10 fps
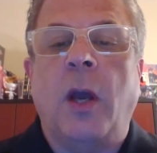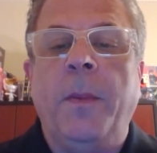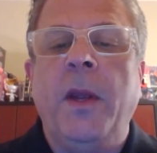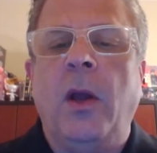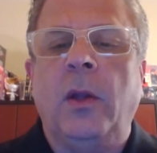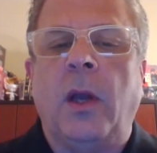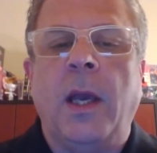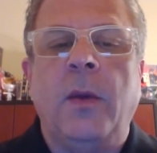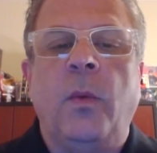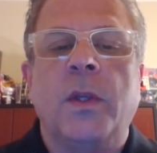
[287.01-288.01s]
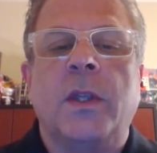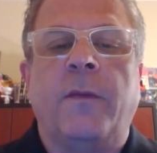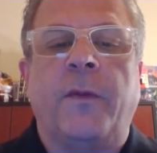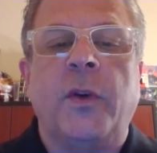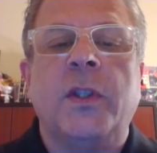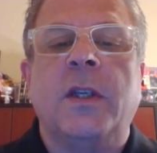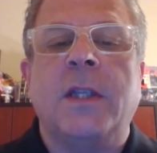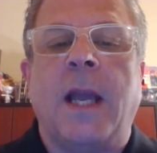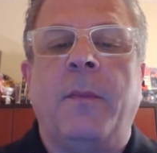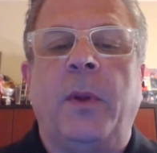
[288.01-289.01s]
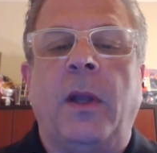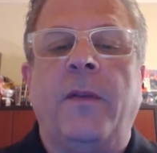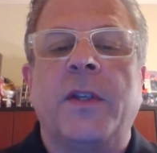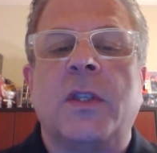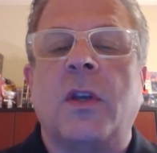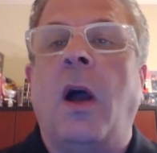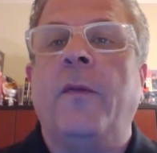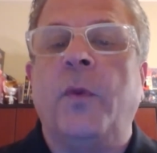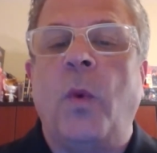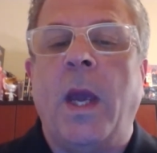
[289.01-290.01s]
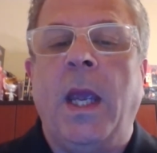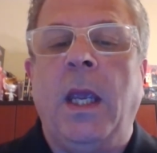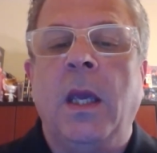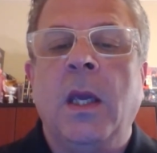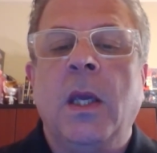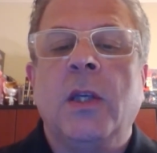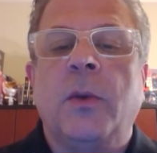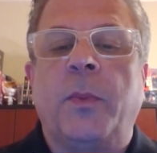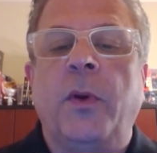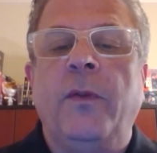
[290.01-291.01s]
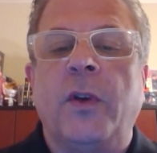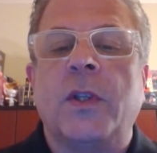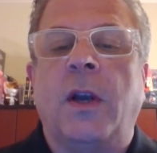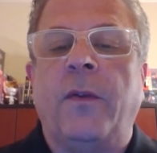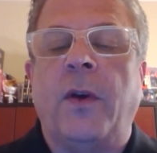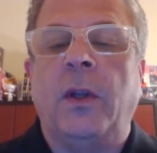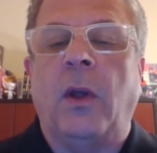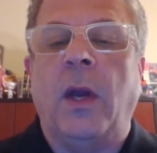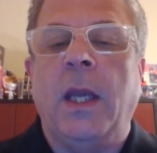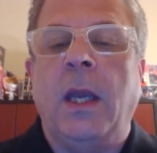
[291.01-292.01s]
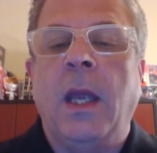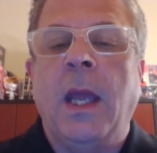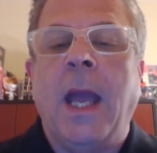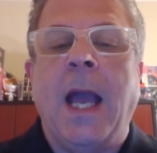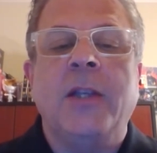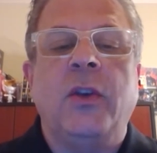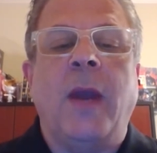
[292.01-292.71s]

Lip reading: Shopping online was the first example of a soft way to prove yourself online,